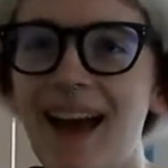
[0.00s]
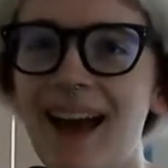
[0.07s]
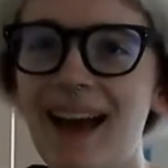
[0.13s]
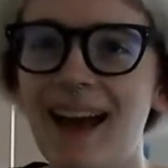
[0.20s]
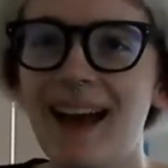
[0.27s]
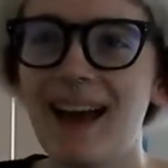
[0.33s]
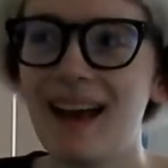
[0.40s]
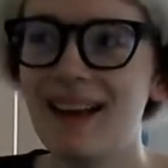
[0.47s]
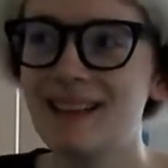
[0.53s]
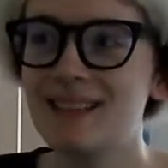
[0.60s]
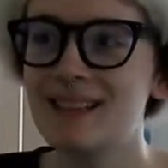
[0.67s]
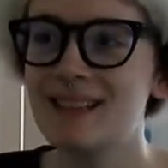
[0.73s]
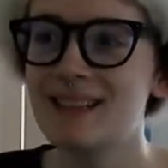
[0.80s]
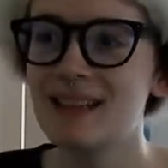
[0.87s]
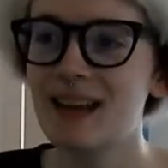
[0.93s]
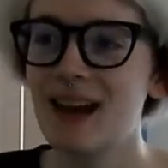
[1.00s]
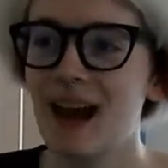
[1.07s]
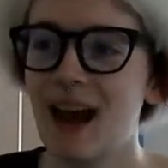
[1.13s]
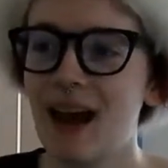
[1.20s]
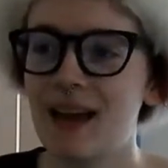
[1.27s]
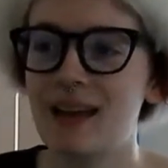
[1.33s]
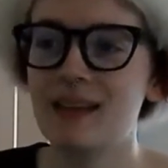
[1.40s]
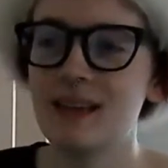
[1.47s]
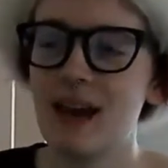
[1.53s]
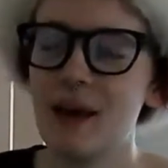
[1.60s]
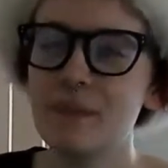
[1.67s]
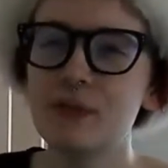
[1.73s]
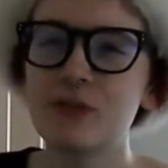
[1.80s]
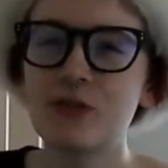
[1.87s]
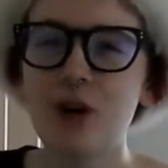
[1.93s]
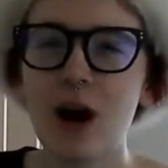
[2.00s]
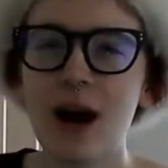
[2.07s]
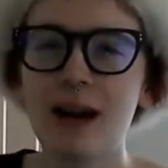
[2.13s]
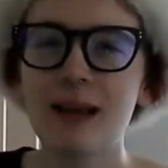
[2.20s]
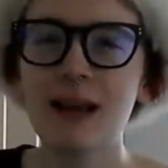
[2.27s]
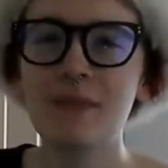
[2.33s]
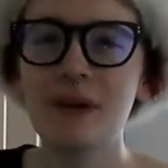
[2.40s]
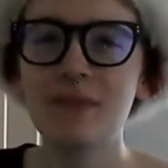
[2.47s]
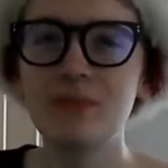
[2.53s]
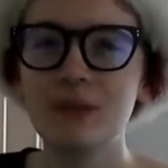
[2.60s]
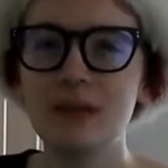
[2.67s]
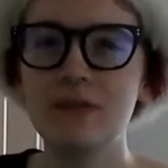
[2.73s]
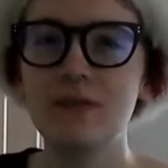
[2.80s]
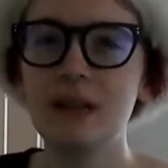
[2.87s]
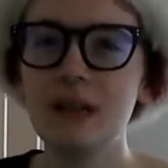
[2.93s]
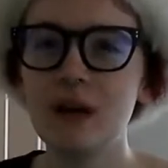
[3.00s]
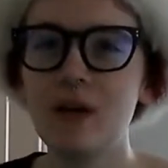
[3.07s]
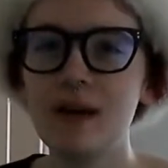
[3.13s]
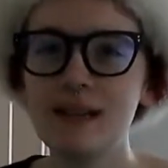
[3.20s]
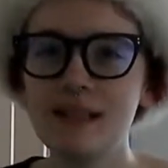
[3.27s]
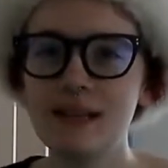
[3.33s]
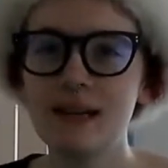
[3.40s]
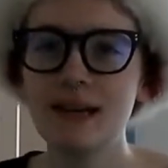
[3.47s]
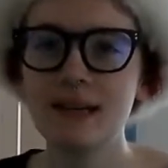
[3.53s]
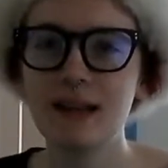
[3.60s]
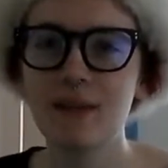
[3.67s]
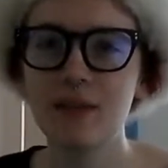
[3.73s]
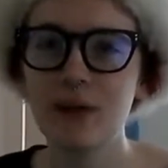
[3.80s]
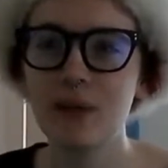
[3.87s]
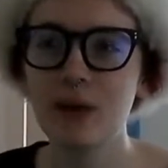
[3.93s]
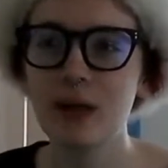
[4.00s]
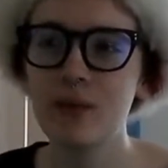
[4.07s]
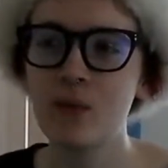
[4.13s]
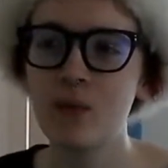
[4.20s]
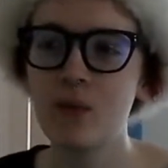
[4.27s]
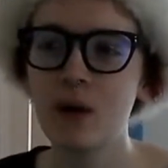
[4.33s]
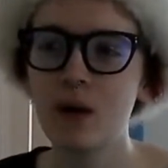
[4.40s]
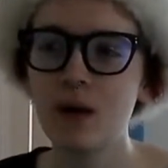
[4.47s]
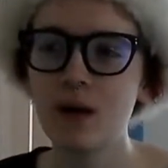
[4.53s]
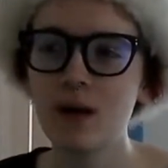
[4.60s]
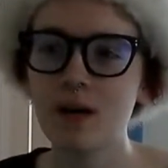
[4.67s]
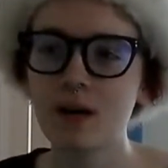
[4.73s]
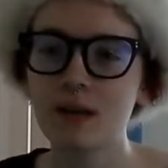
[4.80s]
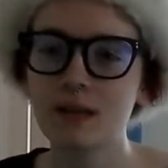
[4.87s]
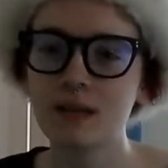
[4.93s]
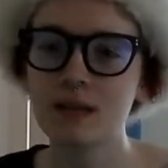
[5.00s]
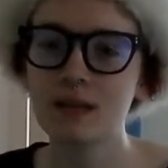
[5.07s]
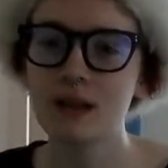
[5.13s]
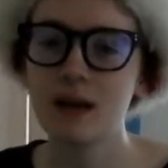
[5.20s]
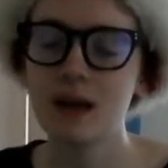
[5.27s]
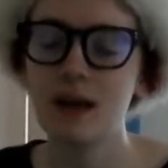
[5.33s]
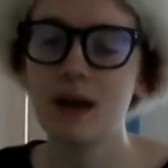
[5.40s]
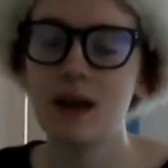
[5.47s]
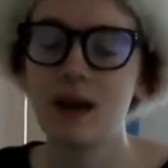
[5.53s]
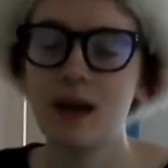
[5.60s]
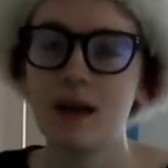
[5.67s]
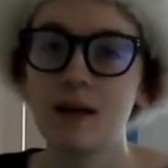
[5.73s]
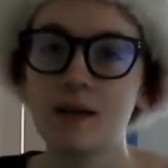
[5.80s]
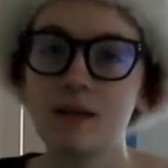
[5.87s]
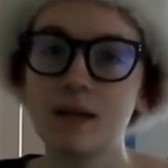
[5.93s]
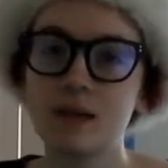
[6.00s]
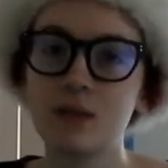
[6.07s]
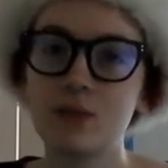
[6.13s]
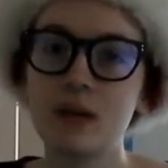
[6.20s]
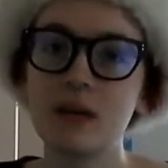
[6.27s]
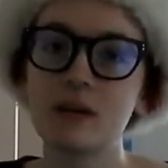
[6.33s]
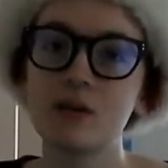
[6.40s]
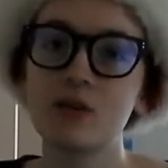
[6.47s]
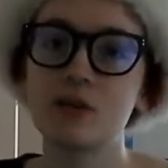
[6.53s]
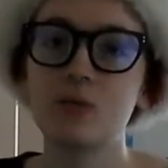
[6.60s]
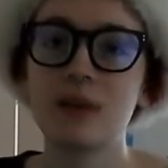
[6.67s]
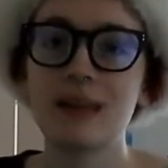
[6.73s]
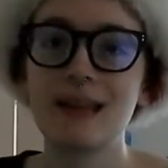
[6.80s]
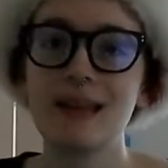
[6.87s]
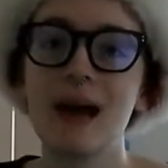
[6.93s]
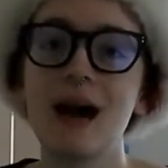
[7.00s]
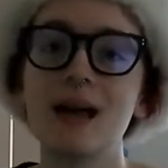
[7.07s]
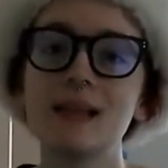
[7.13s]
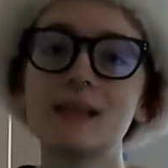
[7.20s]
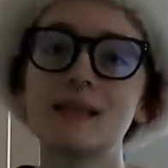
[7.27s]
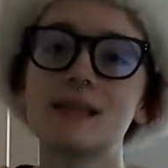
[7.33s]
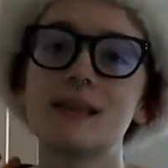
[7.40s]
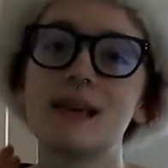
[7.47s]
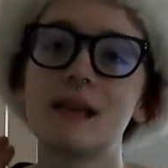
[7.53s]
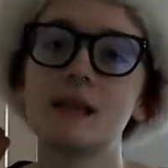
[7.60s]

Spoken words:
And I kept trying to come up with a video idea and nothing really worked. This week is just really nuts.